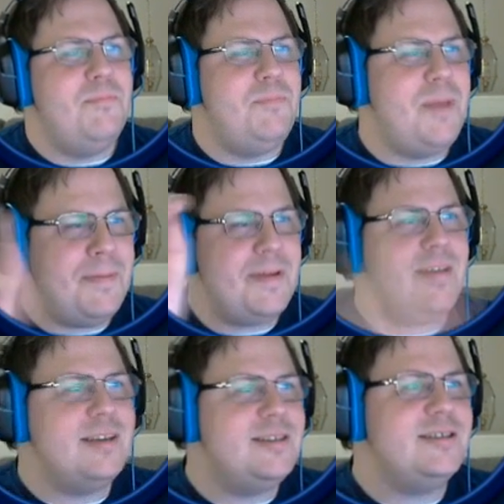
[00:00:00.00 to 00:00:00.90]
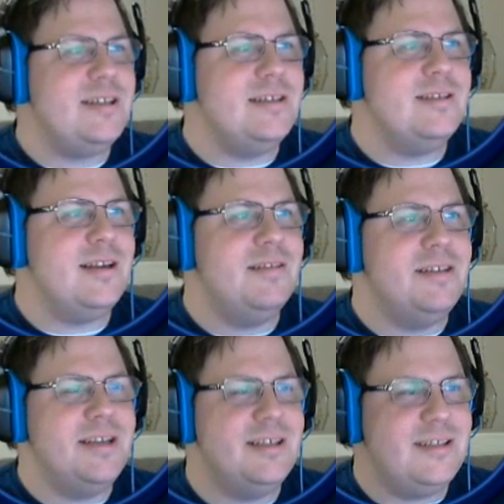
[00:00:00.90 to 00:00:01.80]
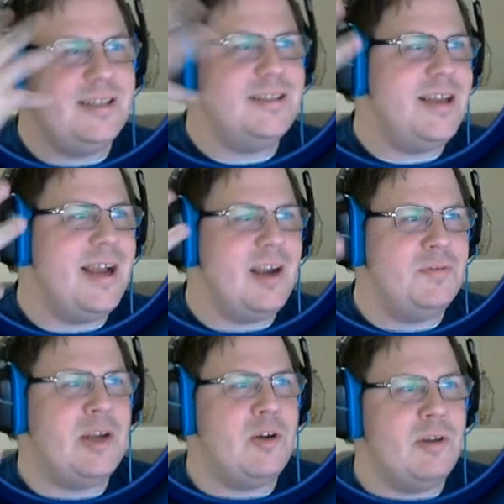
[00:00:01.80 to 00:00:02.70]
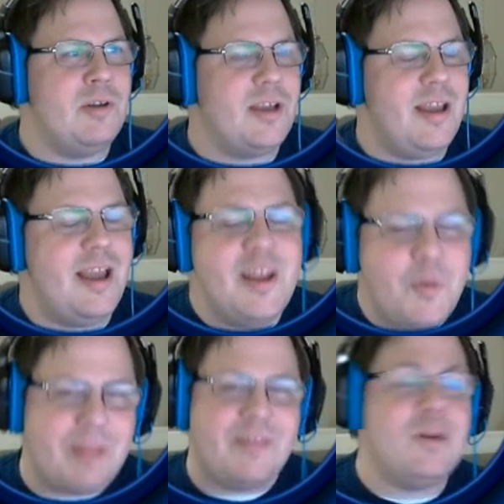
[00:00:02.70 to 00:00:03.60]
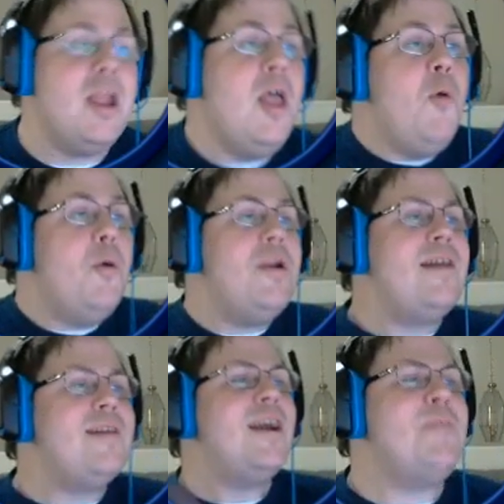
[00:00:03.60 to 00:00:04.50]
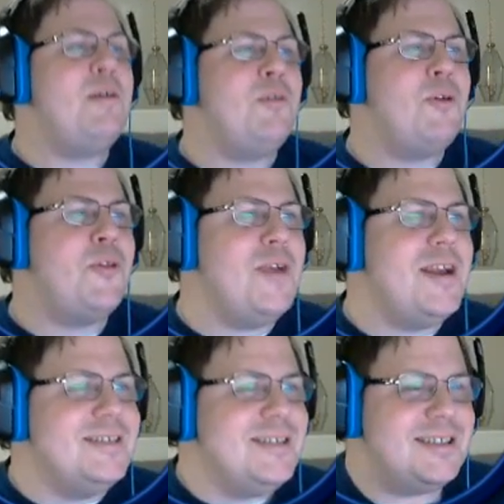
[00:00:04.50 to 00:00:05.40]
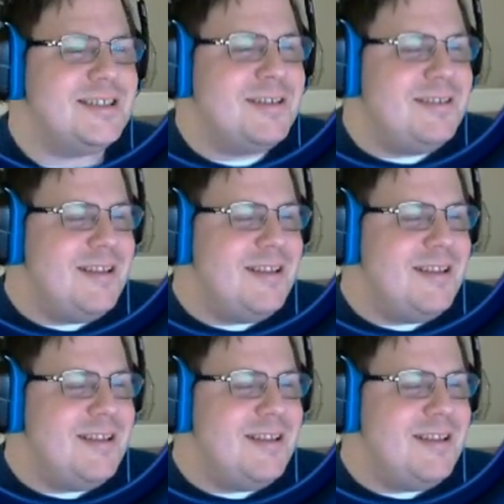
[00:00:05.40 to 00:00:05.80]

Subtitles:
Pippin touches it, and suddenly he sees the Eye of Sauron looking. Anyway, we're not talking about Lord of the Rings. This is the...